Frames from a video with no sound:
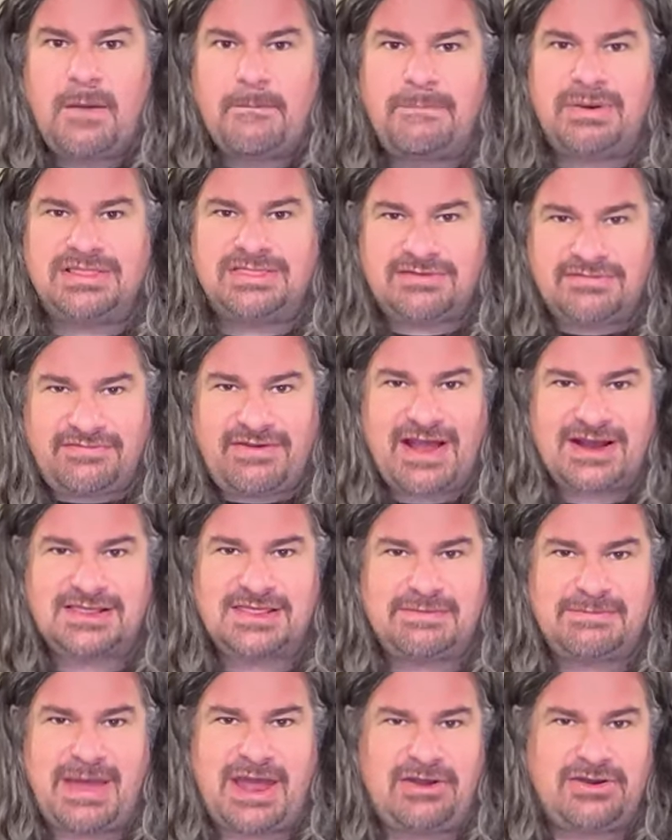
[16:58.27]
But the fact of
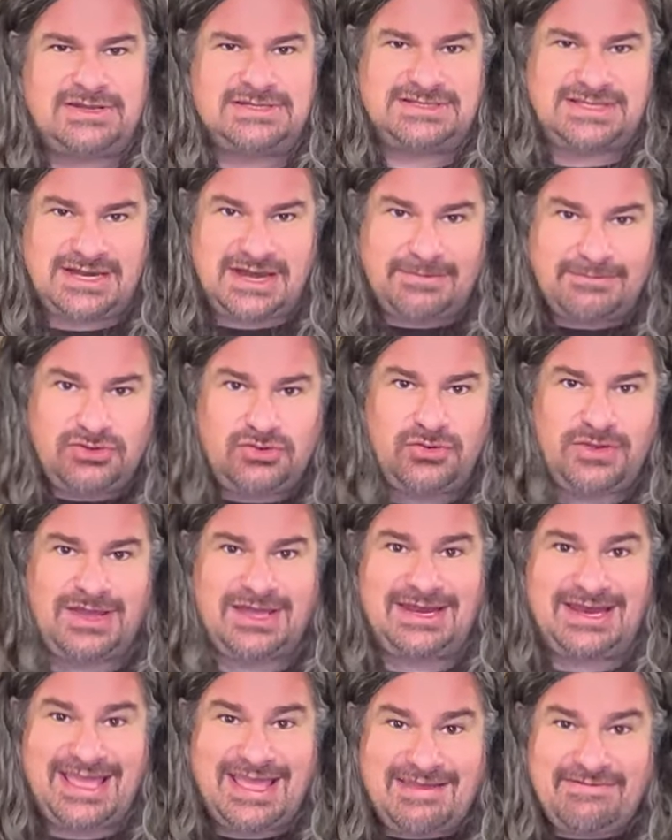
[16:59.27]
the matter is that I'm doing
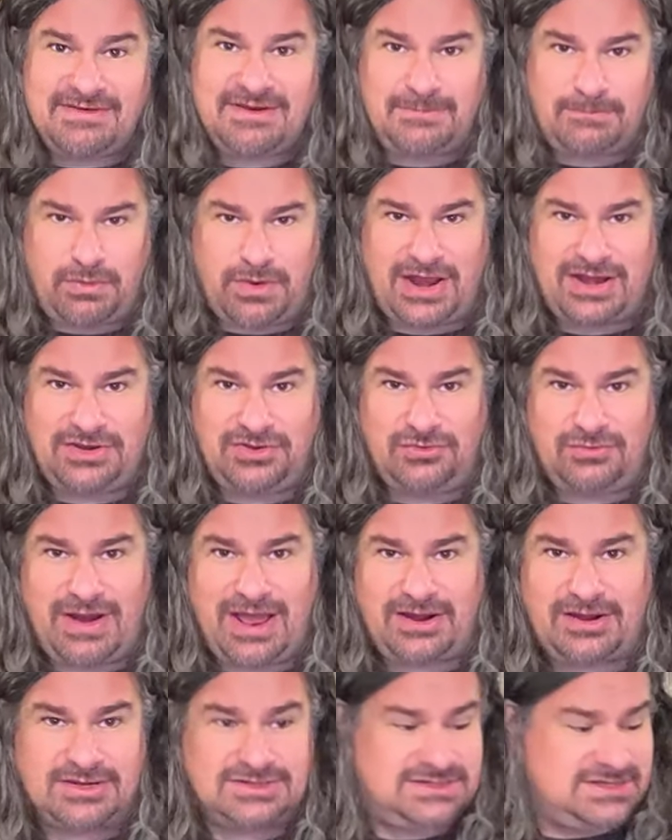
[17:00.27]
it even in brand new
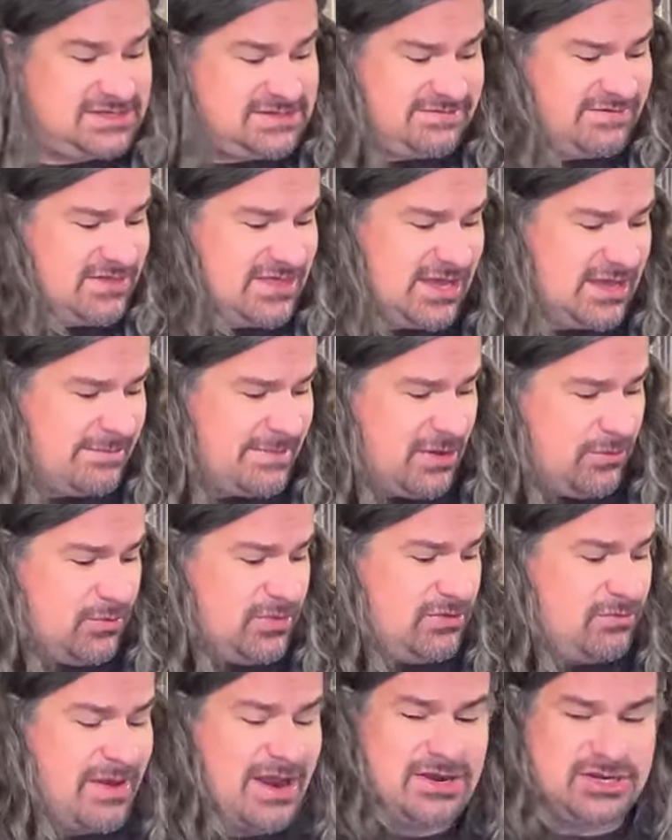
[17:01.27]
records. Because if you think about it,
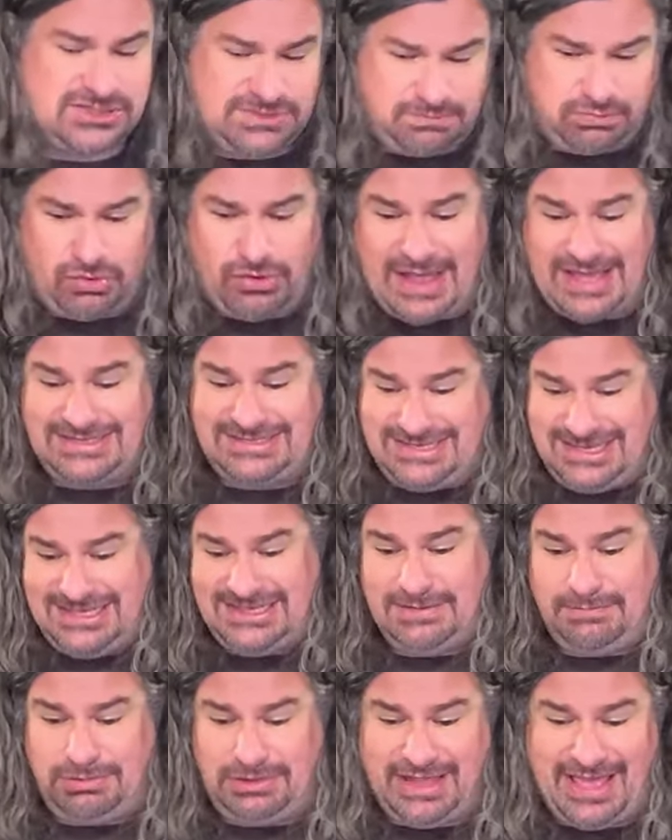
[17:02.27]
when the record's pressed
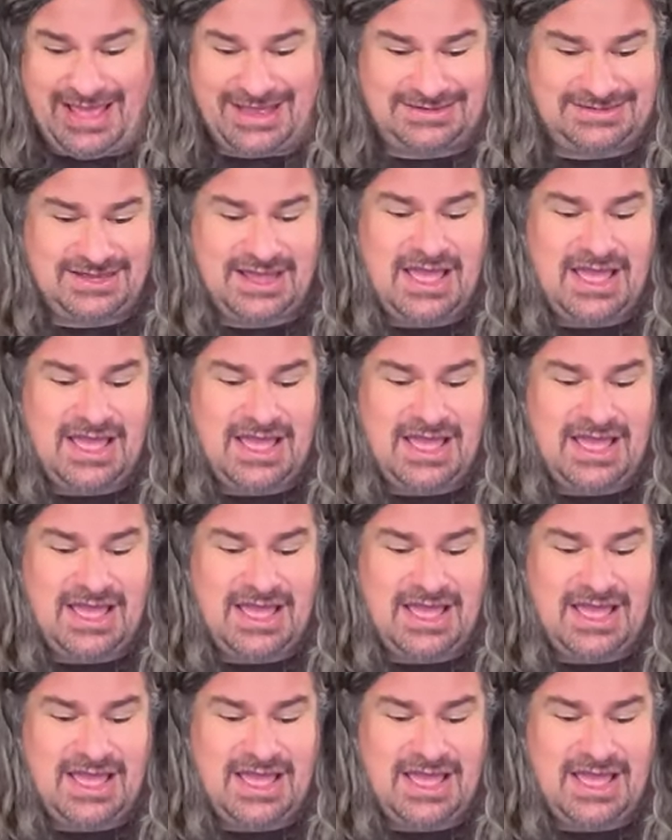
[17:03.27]
in the plant,